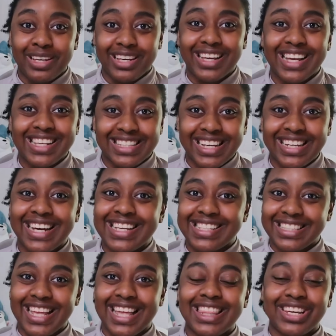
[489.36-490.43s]
because like I
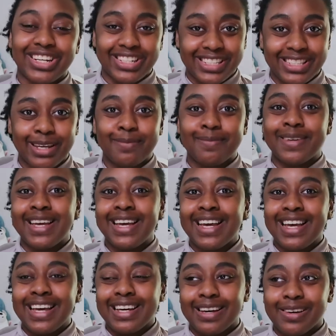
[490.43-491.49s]
said, there are some
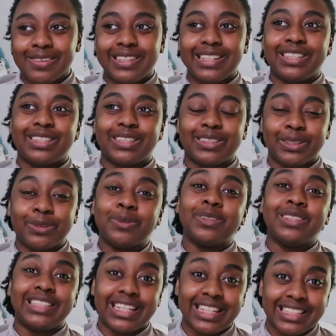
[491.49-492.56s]
co-teachers who
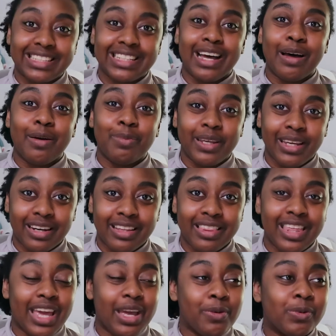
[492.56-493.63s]
will disappear.
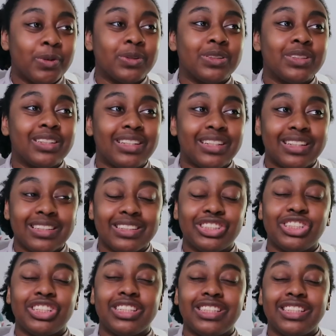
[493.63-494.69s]
They will
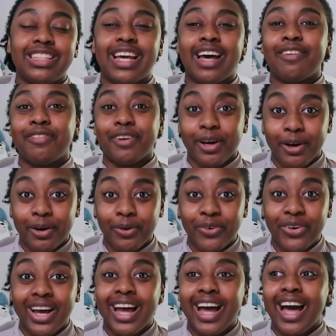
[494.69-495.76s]

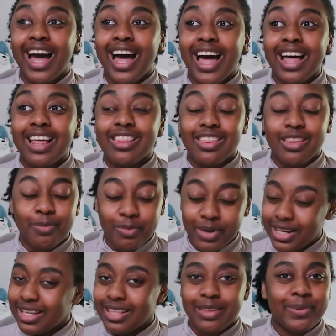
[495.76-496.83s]
GTFO the
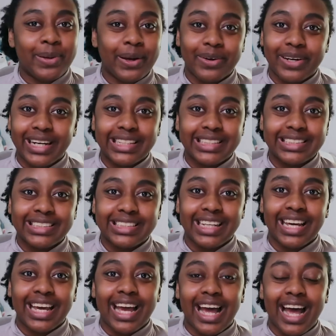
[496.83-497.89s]
minute the bell rings.
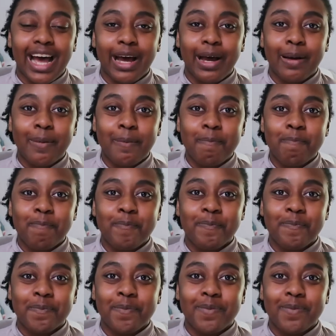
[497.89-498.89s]
Um,